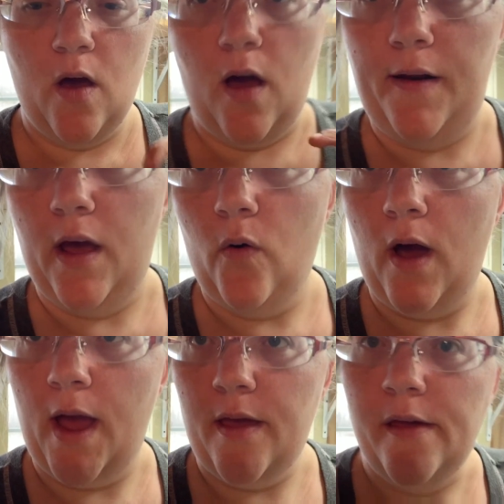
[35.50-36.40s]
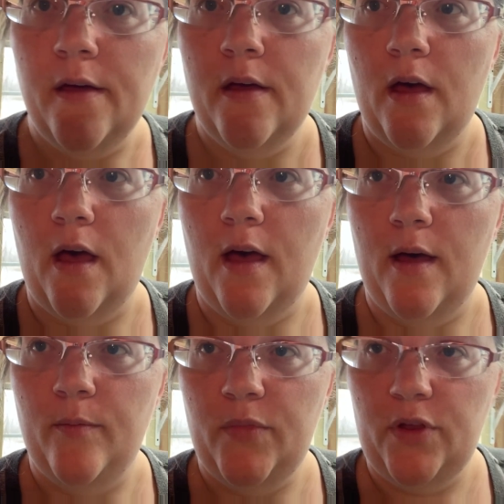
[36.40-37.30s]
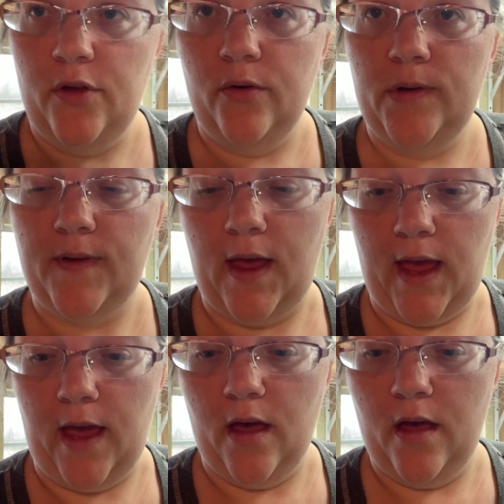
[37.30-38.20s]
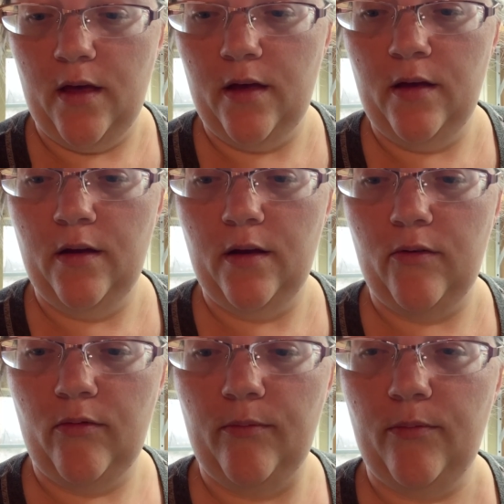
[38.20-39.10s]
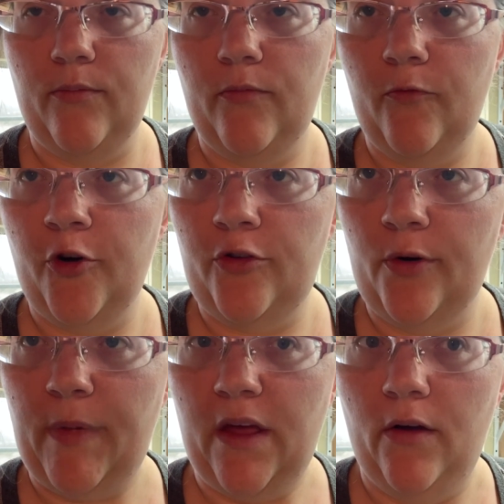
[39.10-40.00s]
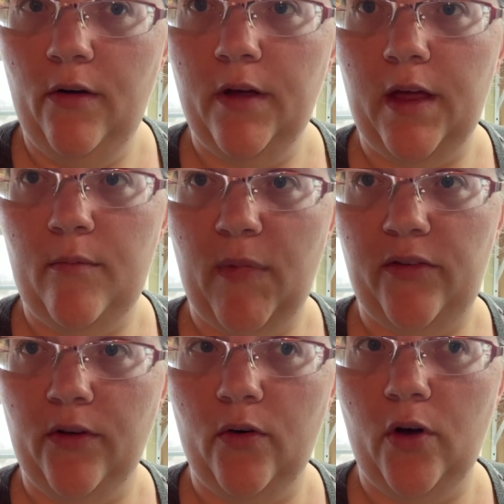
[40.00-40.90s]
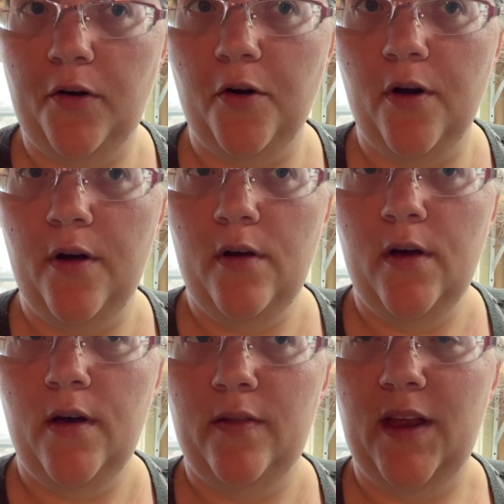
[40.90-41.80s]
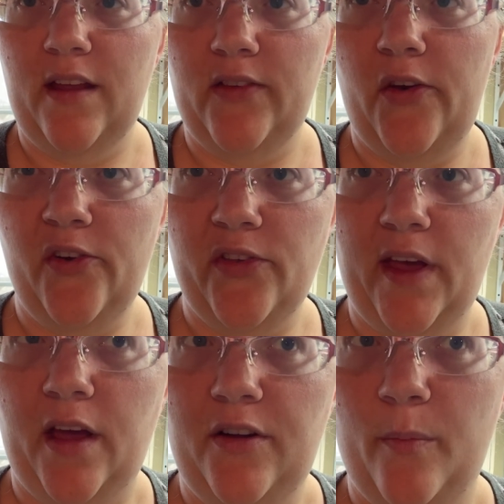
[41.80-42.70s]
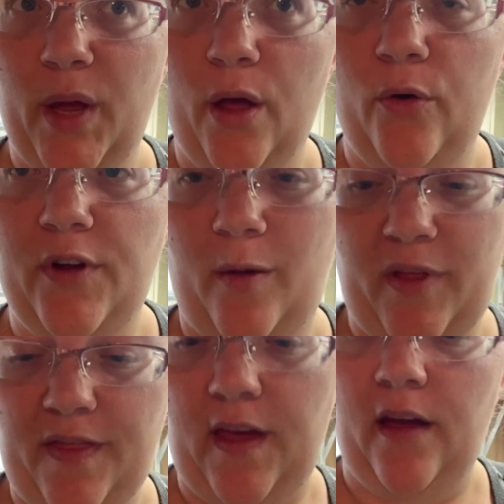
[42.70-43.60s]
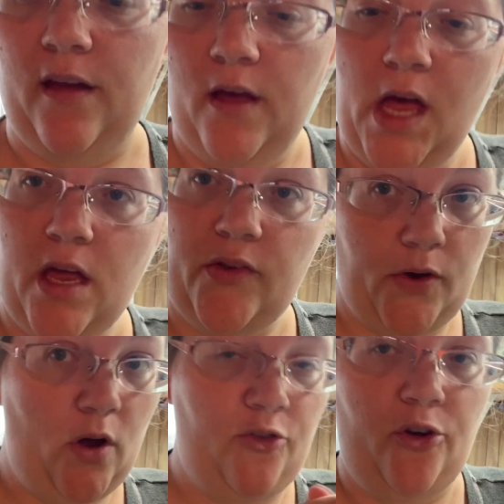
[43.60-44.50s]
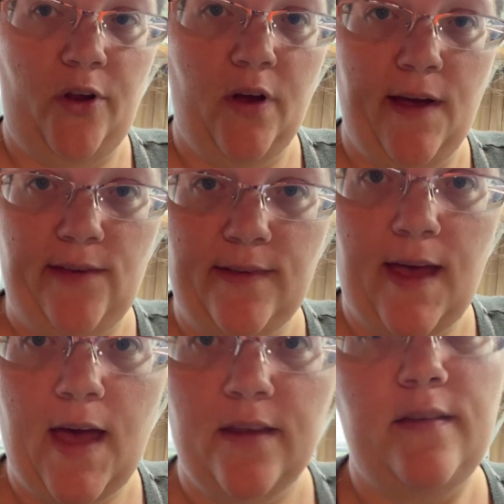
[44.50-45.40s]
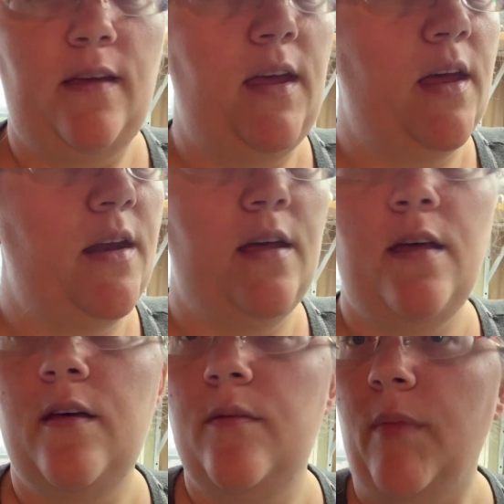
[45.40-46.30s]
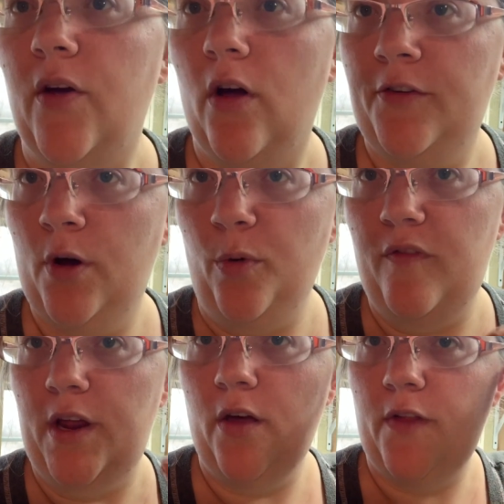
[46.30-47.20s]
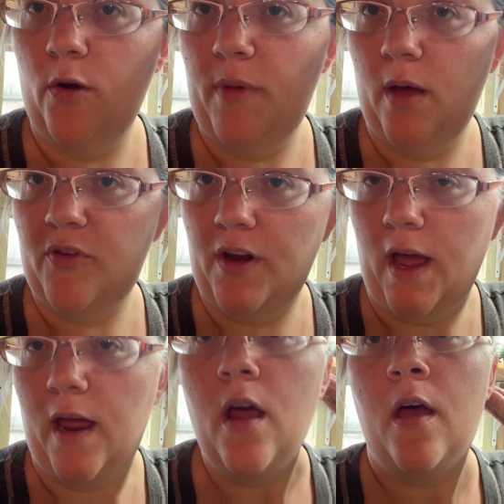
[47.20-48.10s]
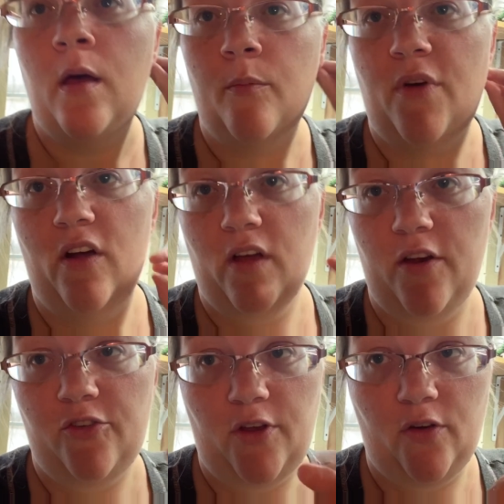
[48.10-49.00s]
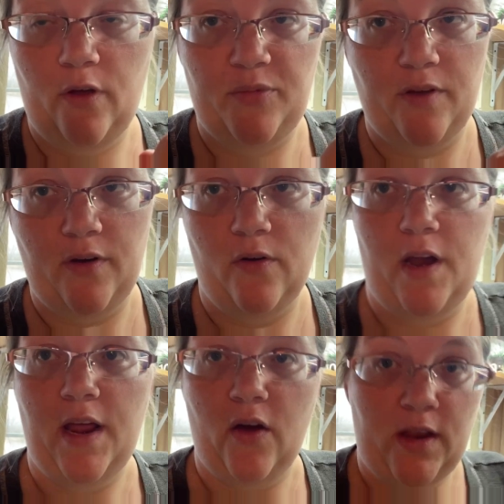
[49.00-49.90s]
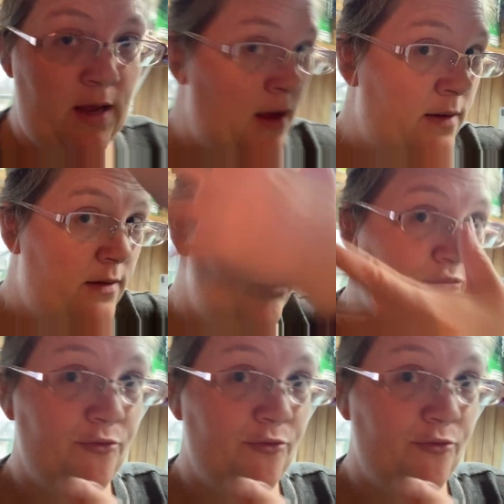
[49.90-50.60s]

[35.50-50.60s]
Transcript: on how I um, use a freezer meal in my slow cooker that isn't just like a dump and go type of thing. So I'll show you guys that in my Crocktober video that'll be up tonight, but I'll kind of show you clips of it right now. And yes,